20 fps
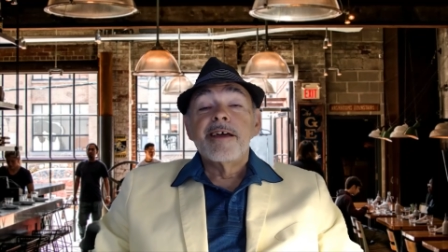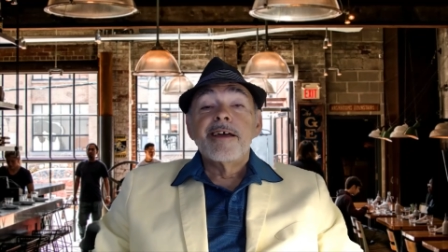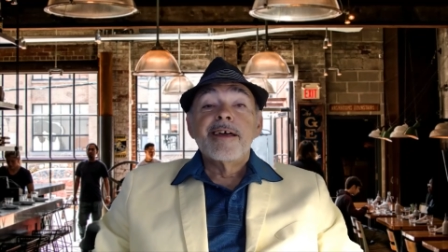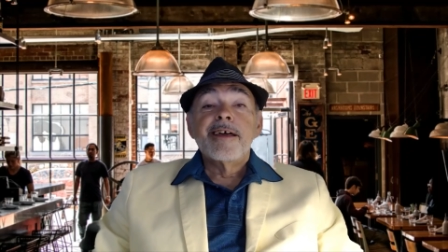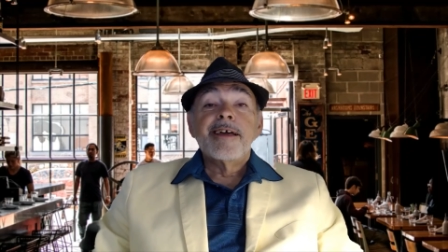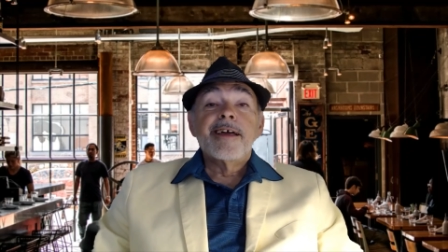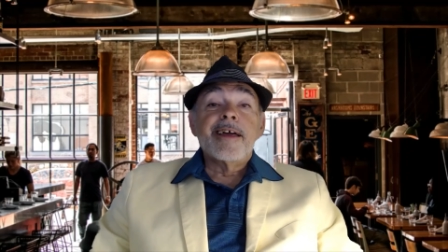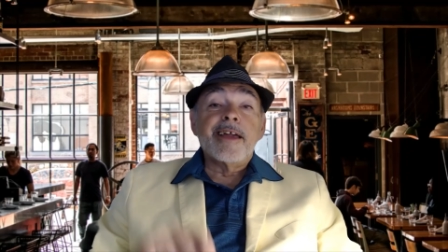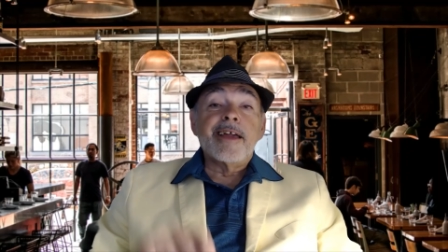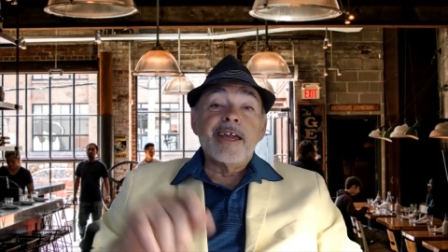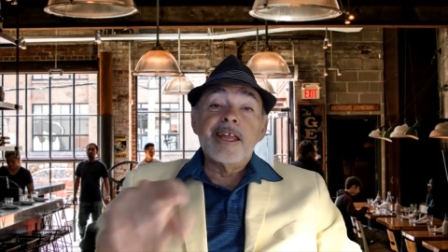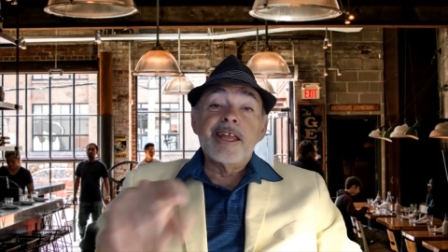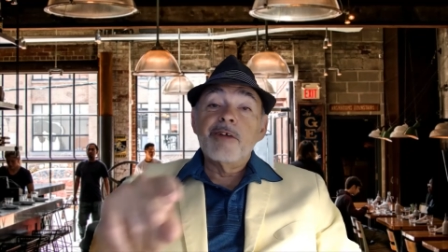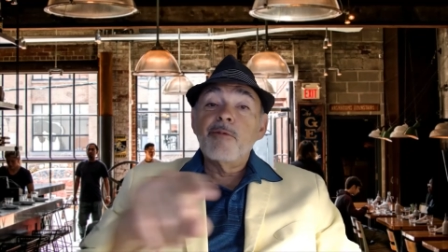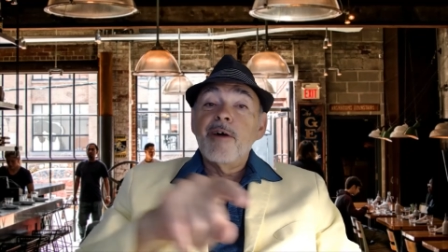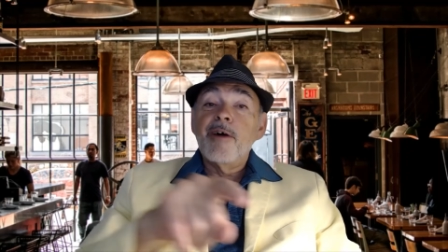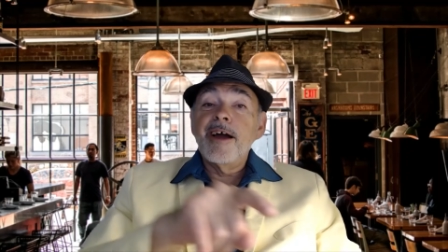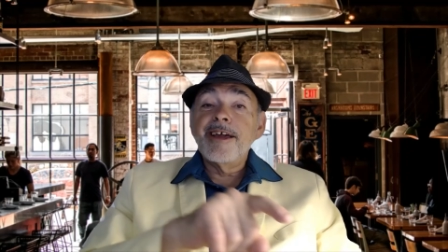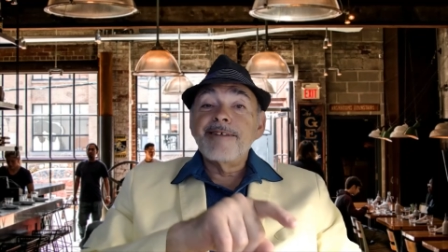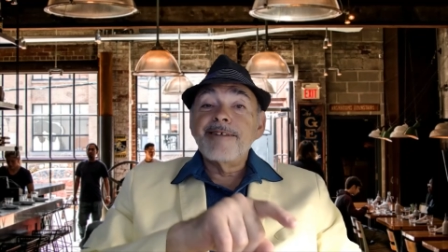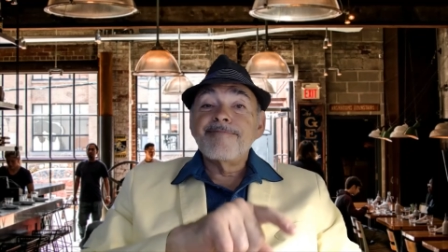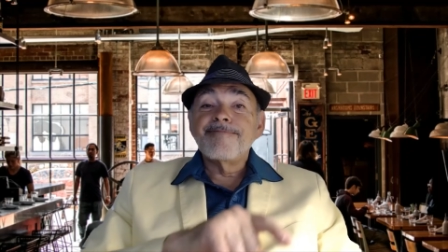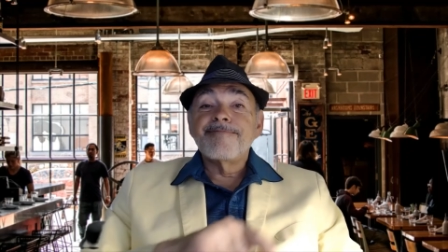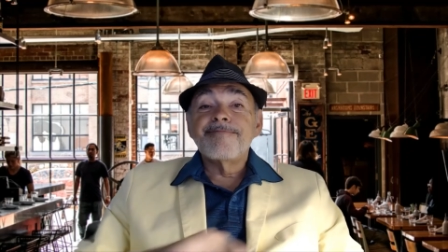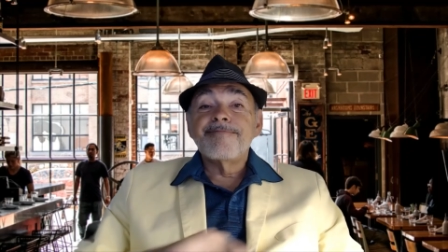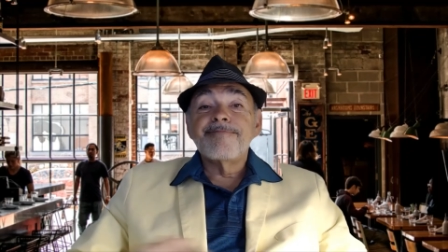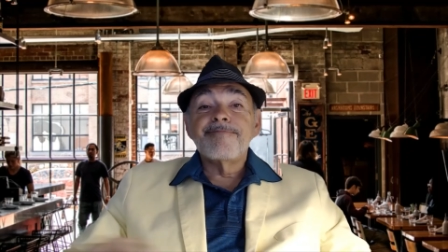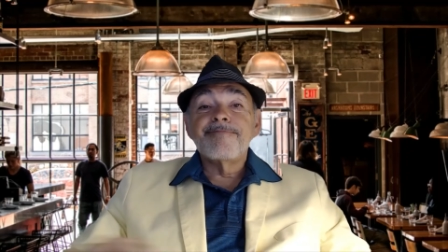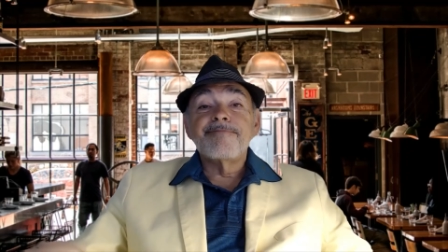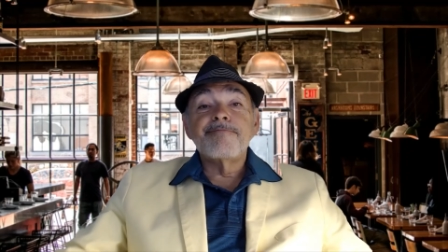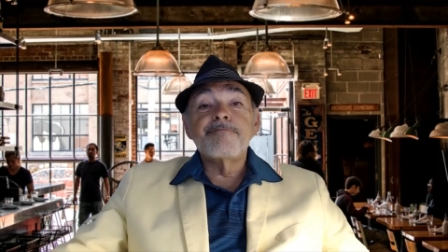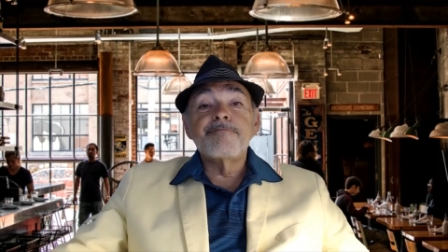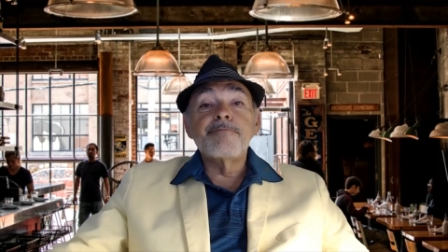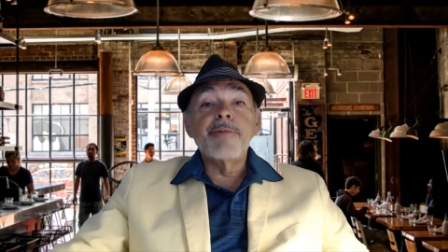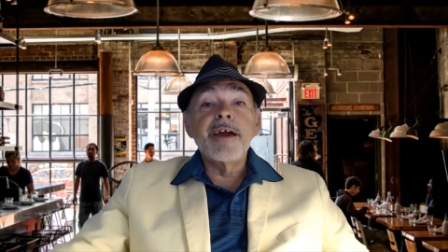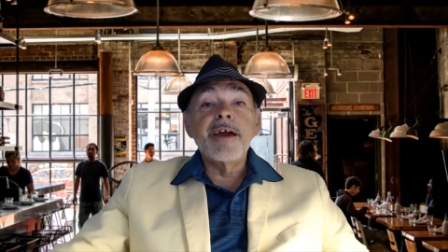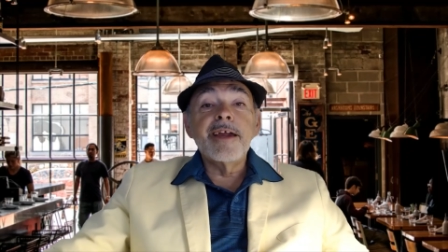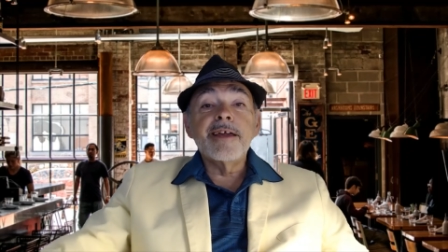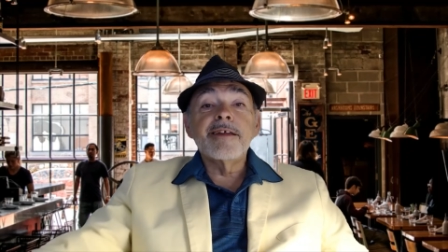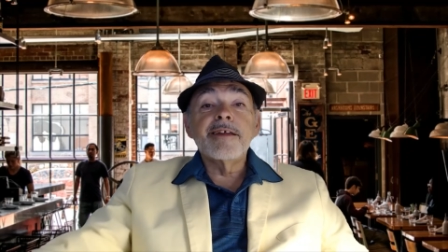Anyway, make it
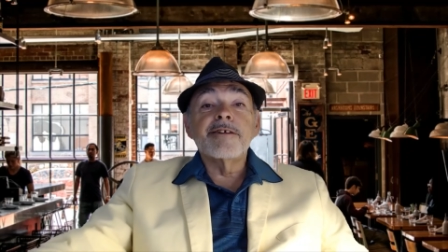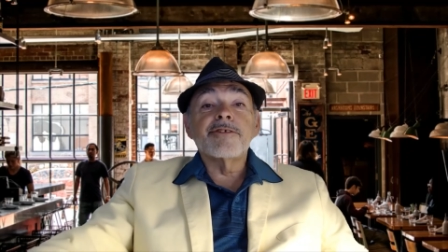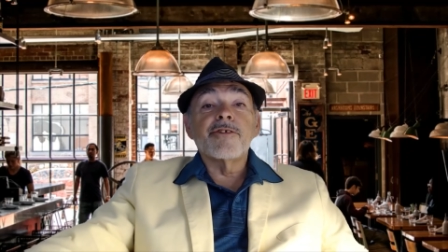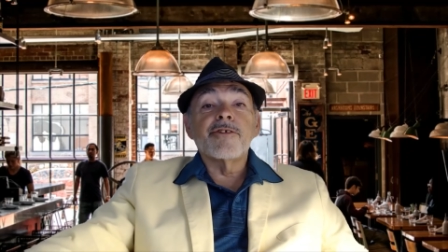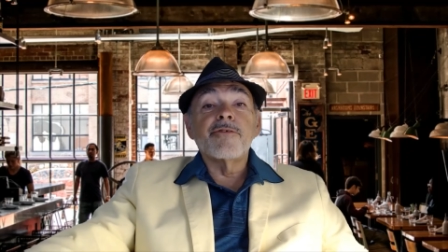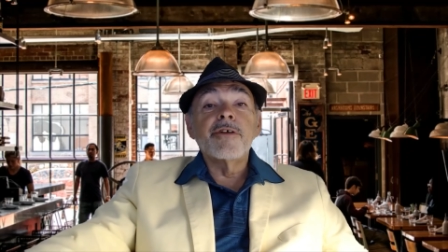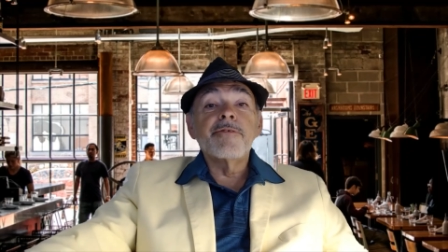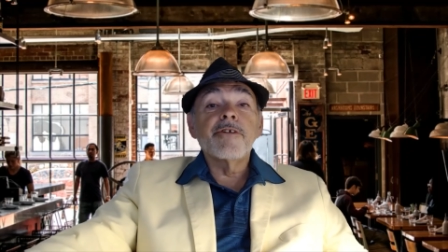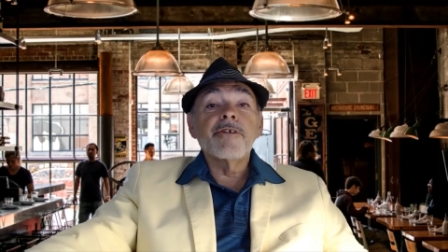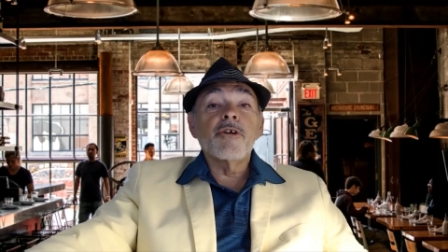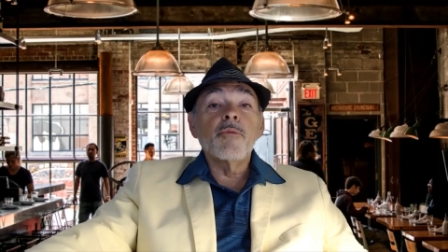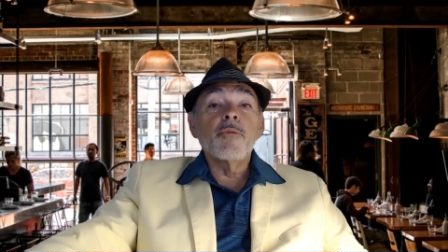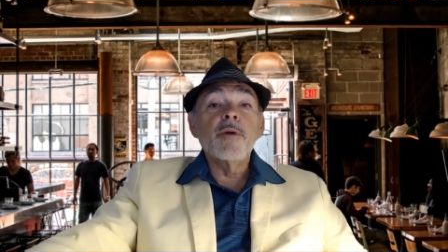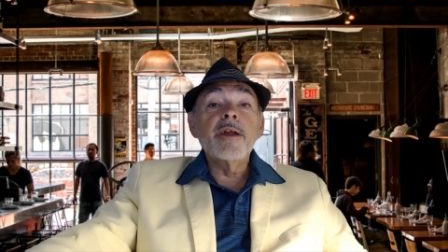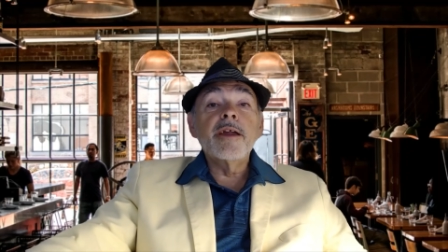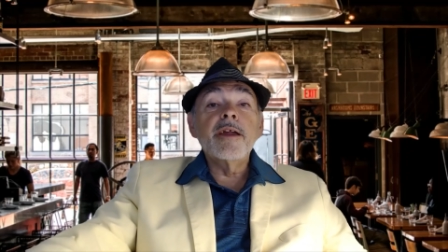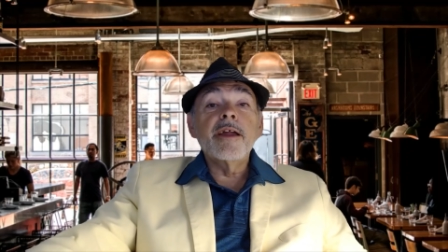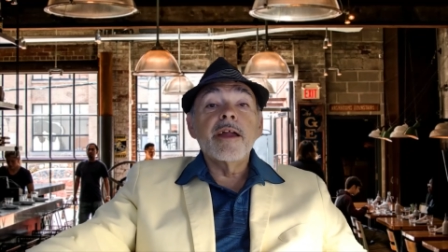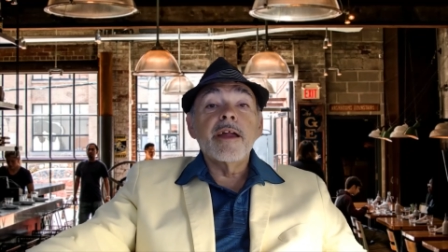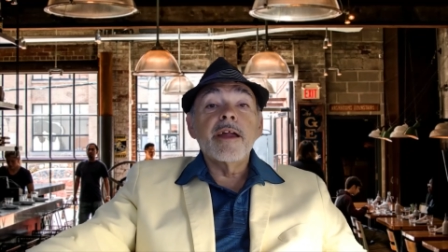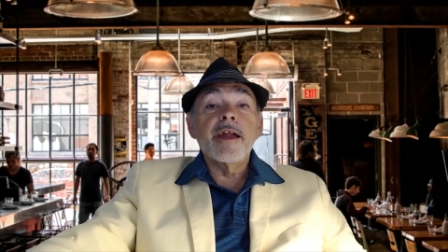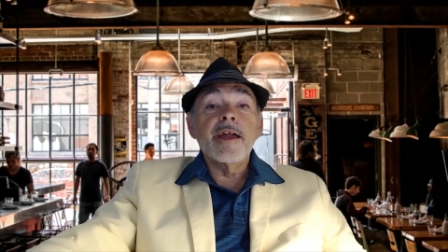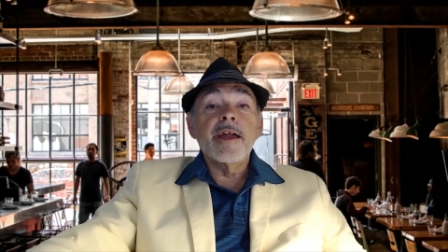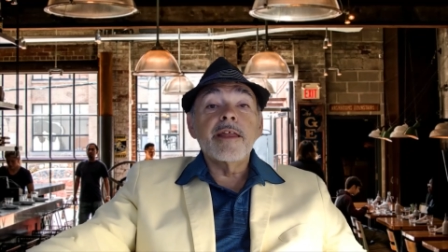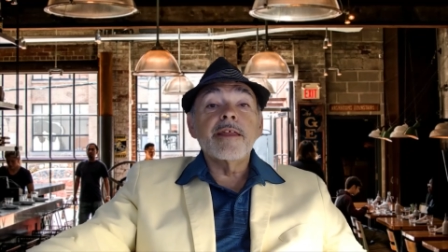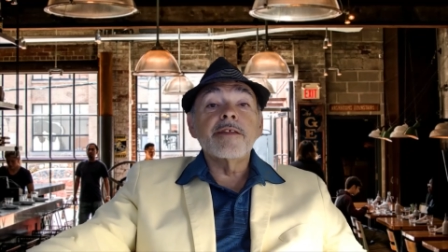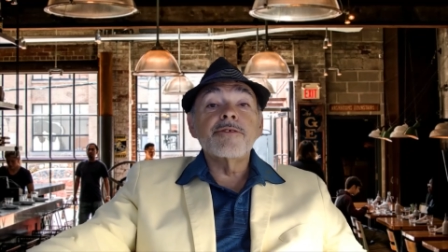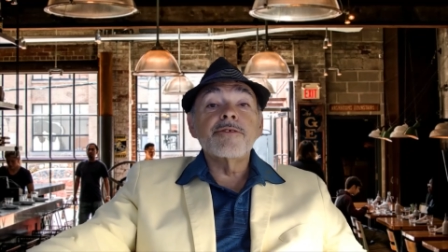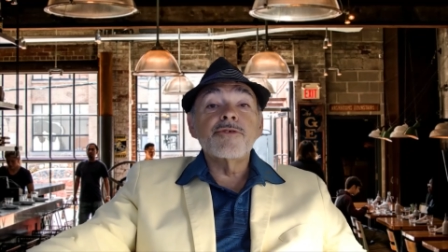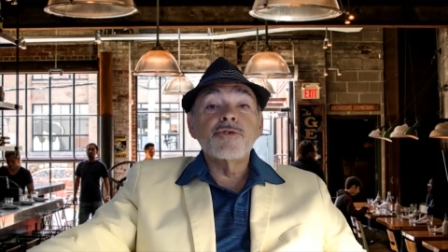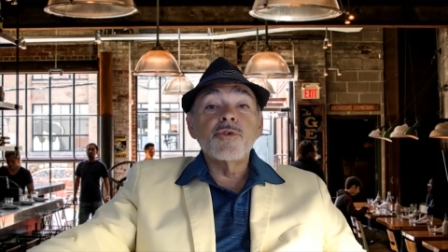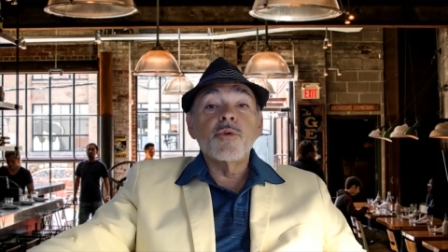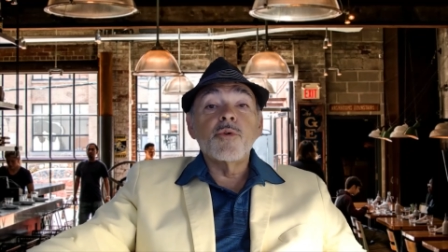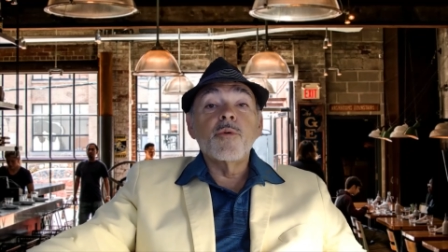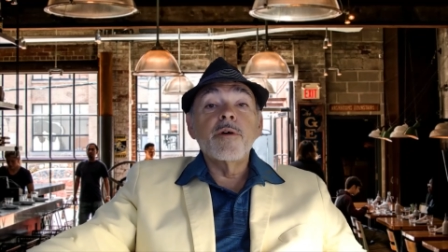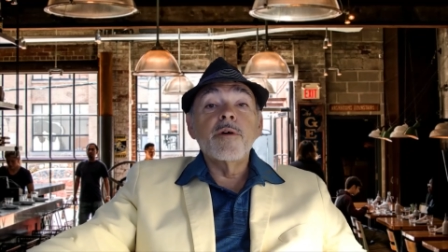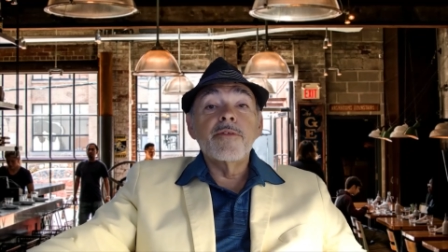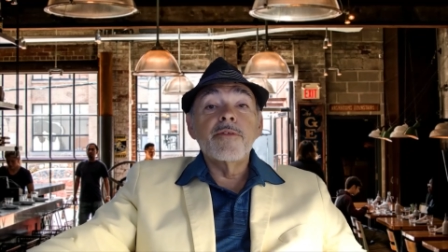a terrific week and enjoy this